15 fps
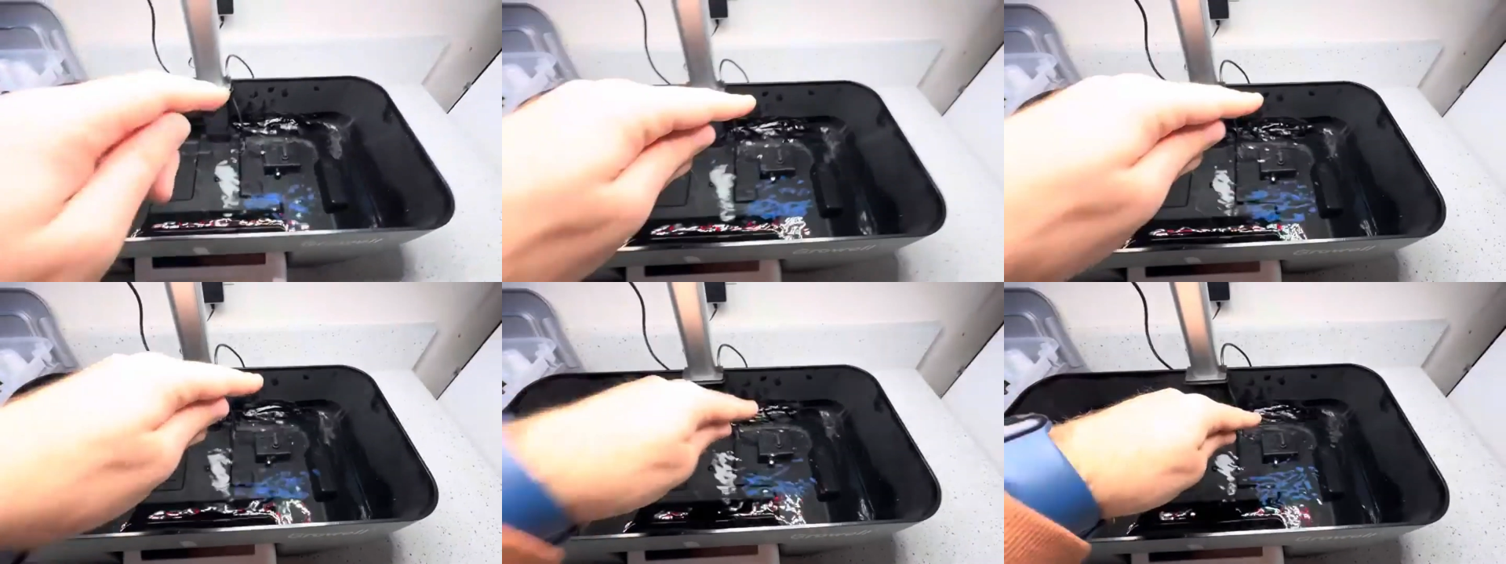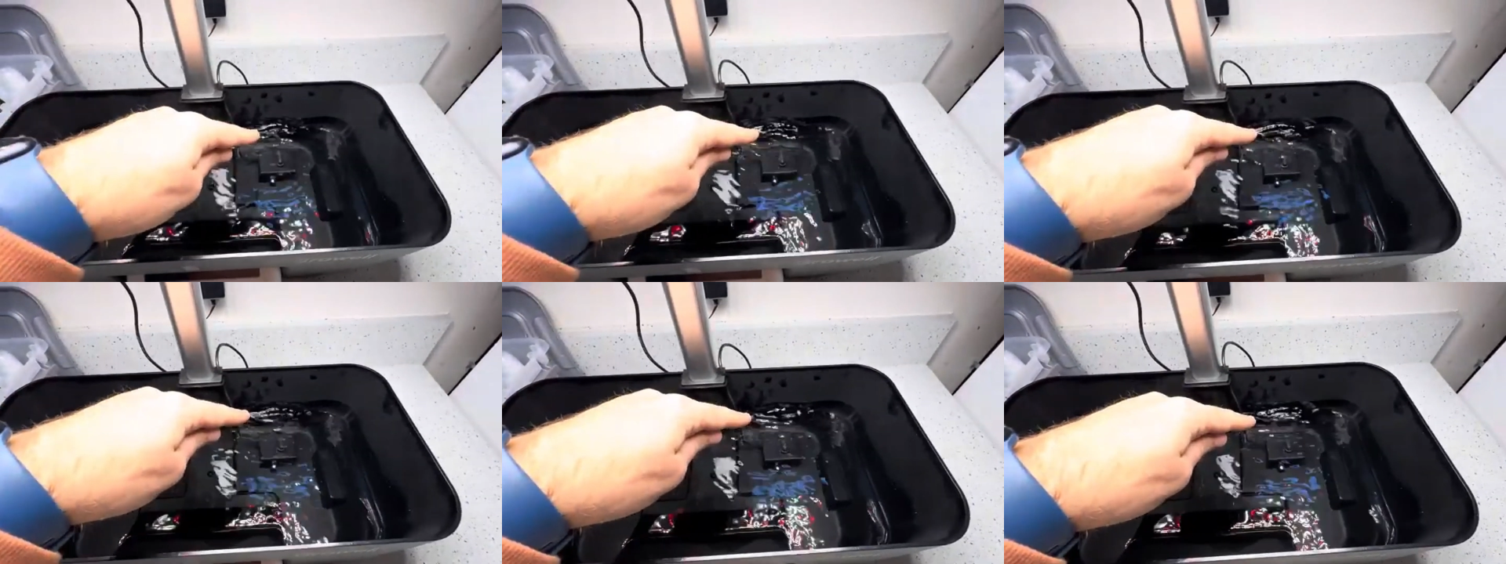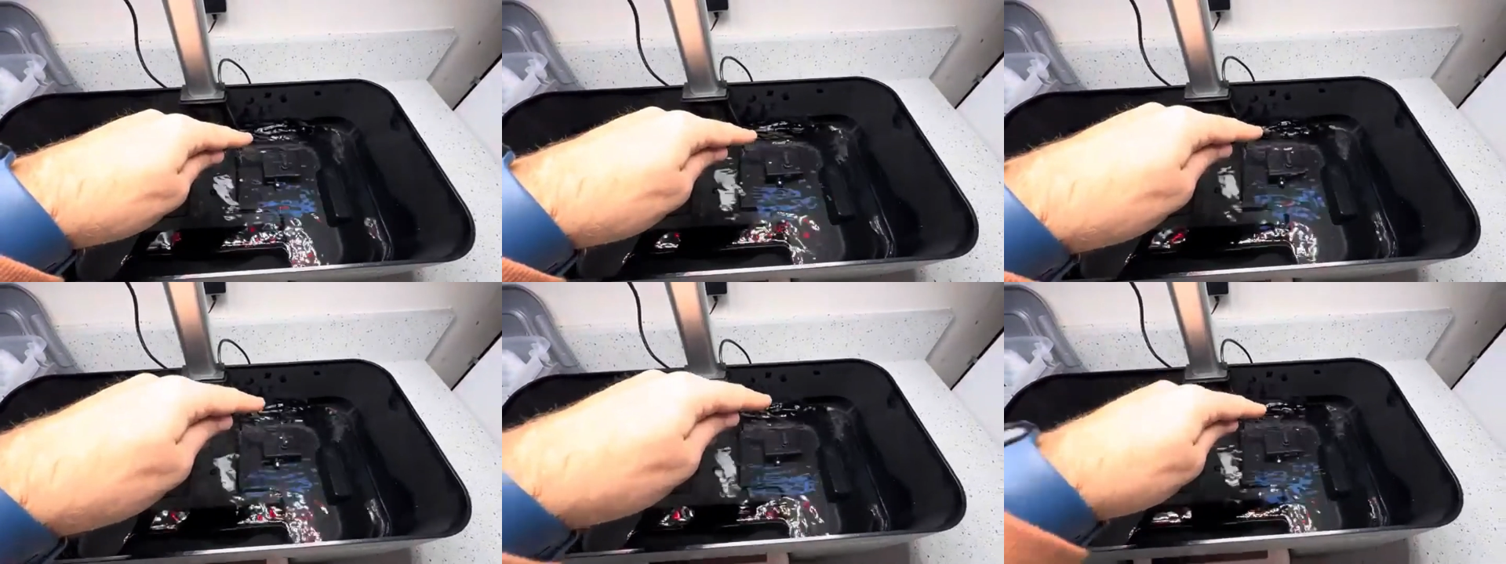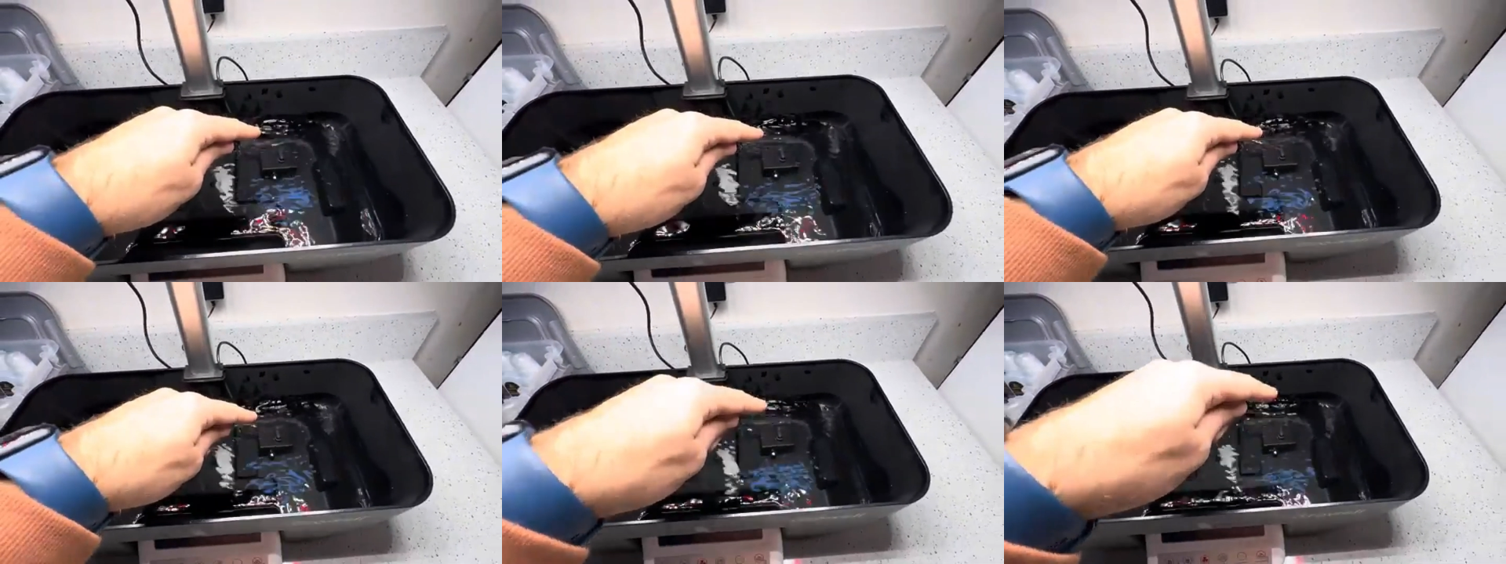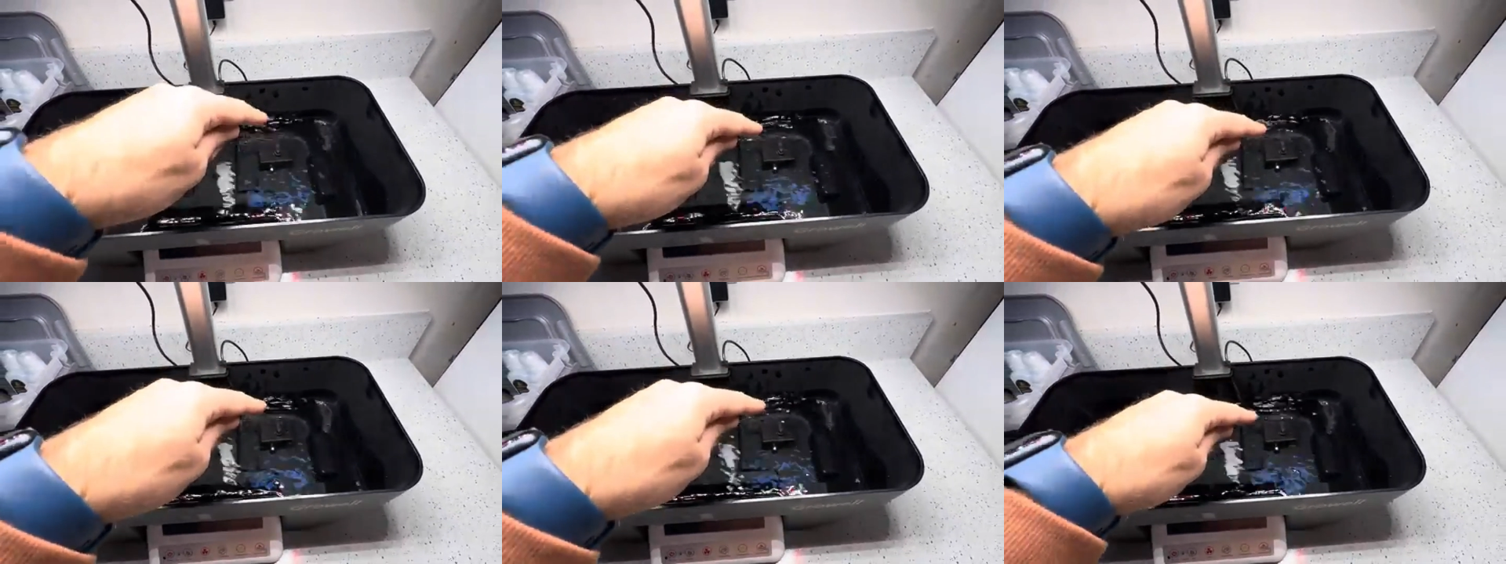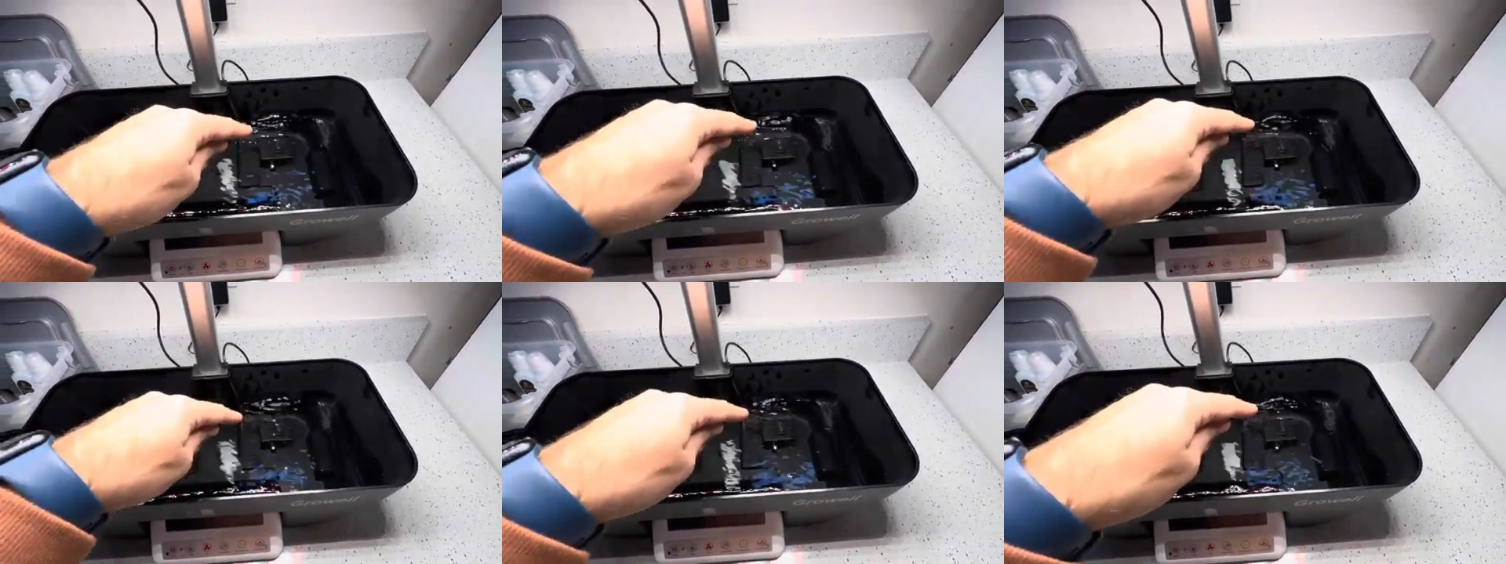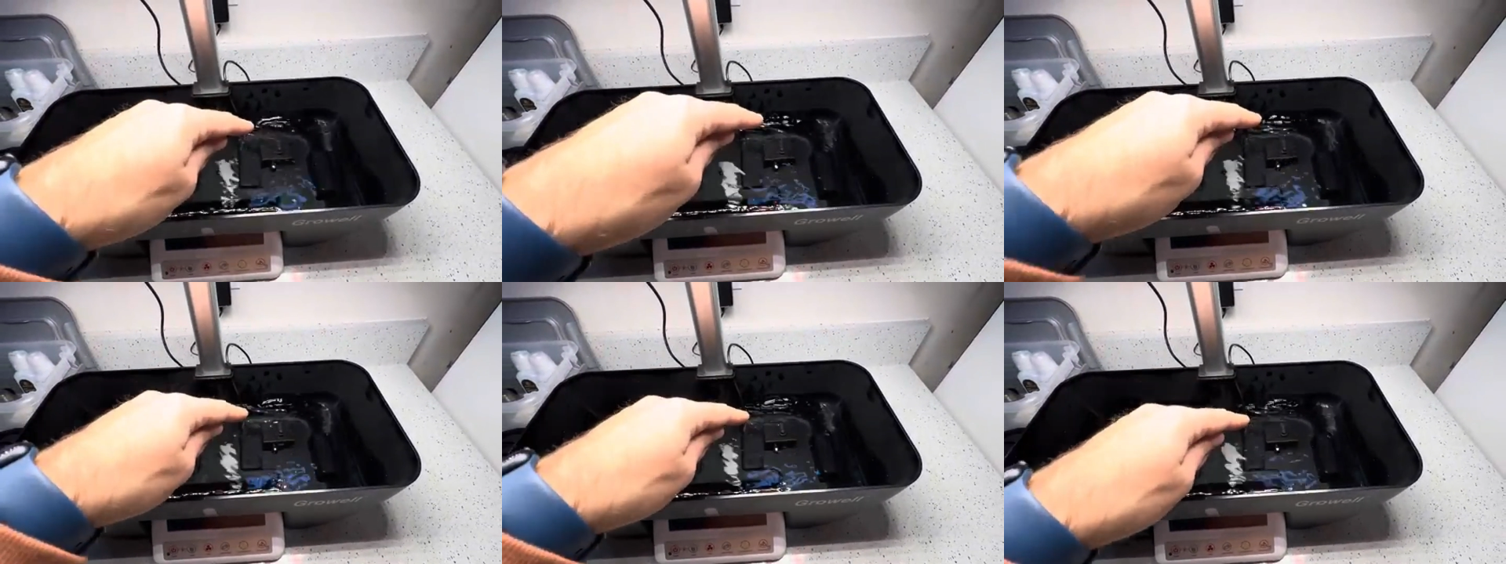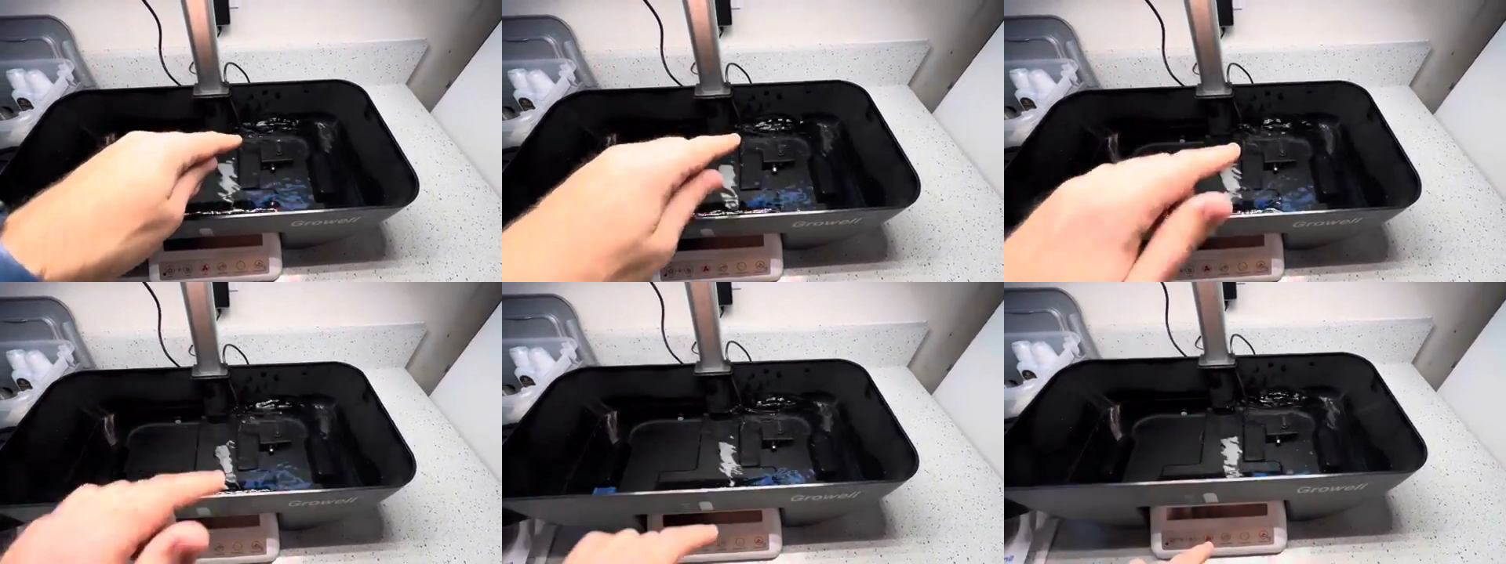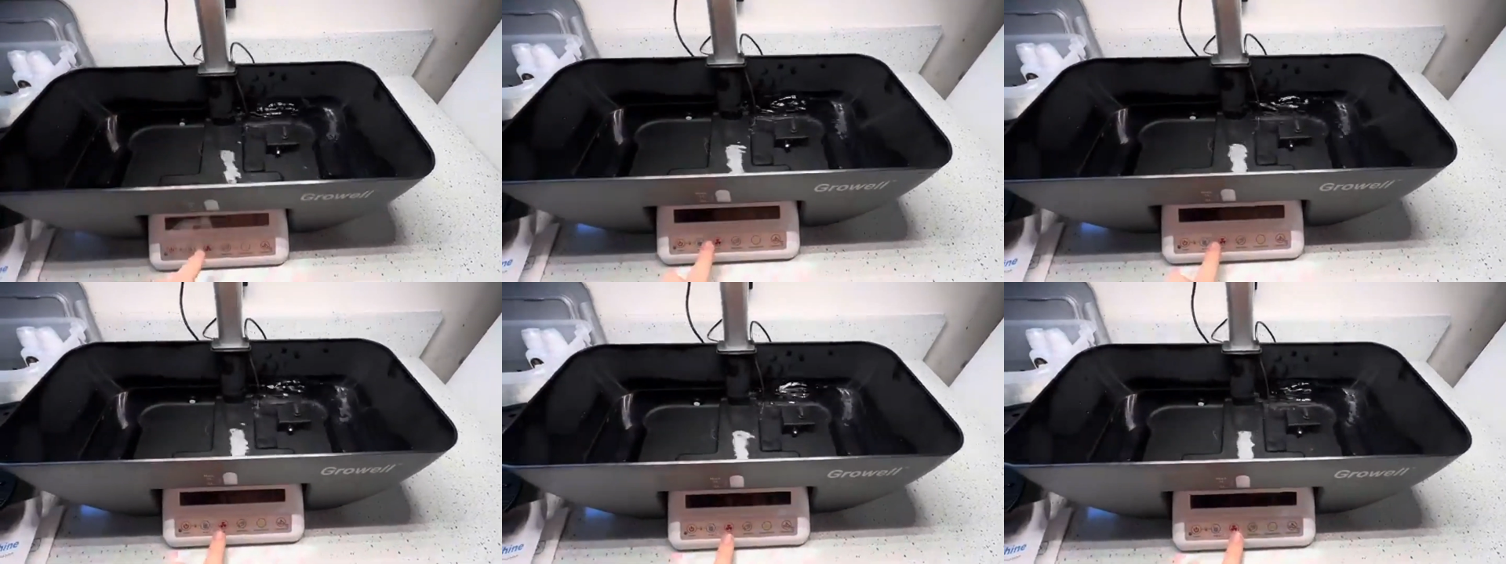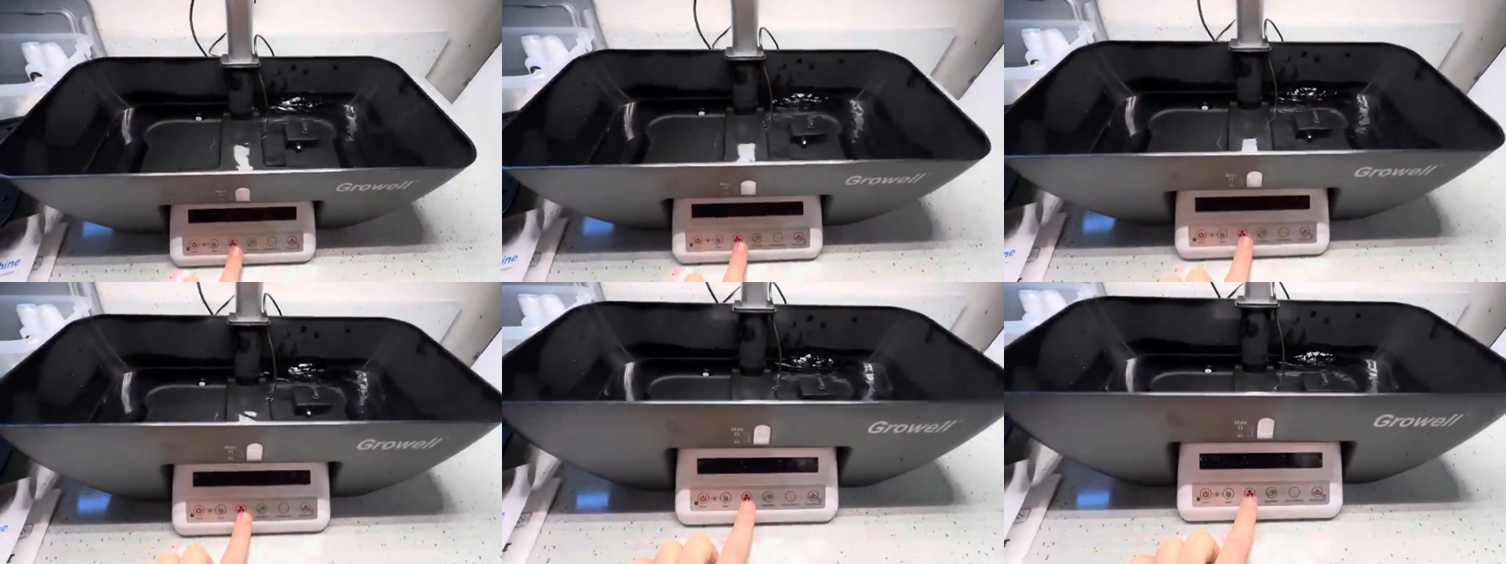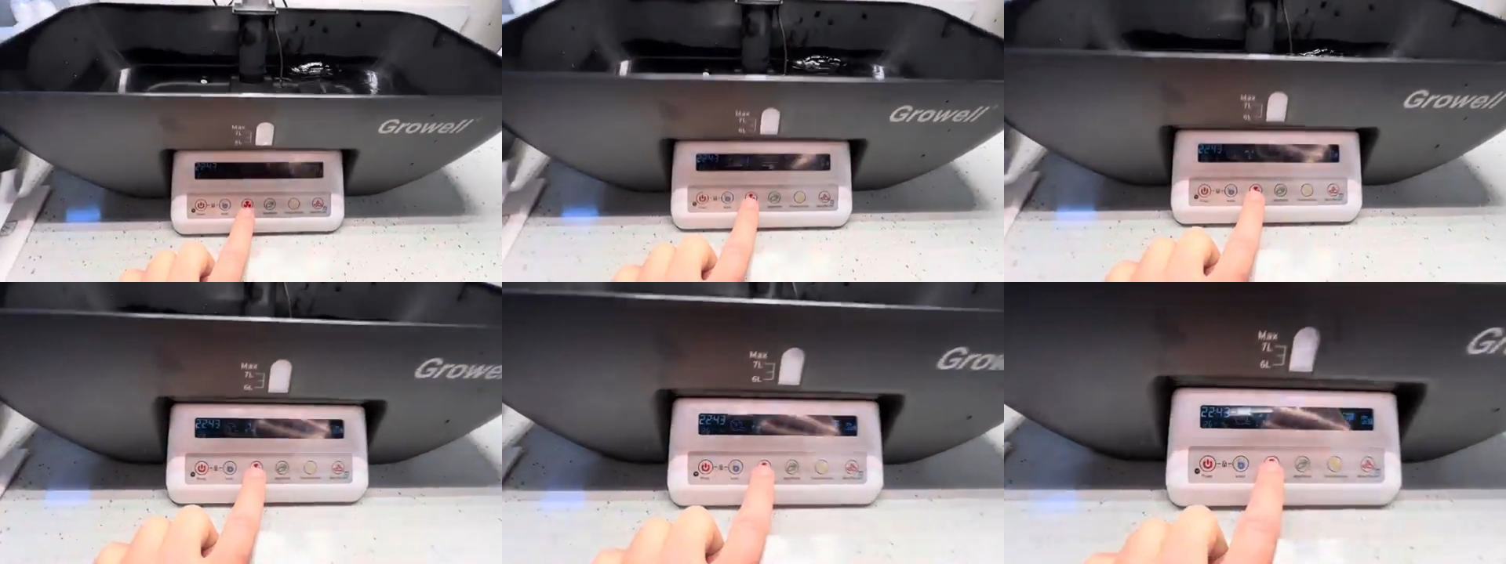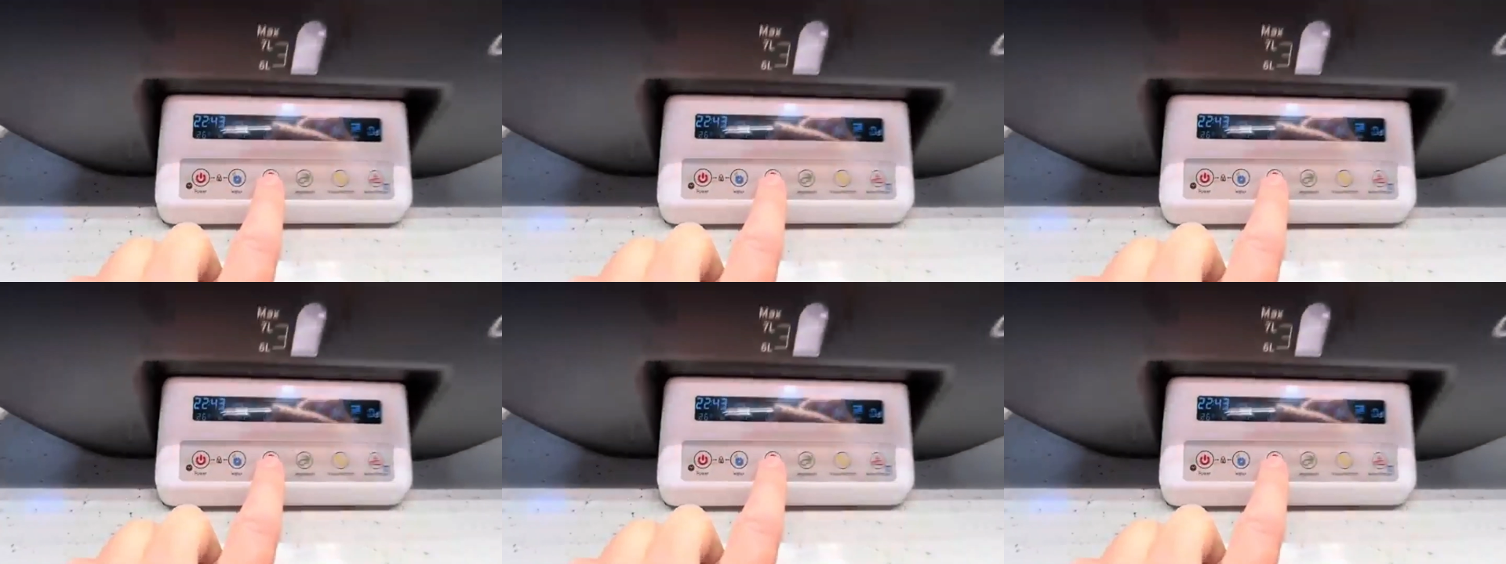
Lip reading: Nobody's mouth can be seen.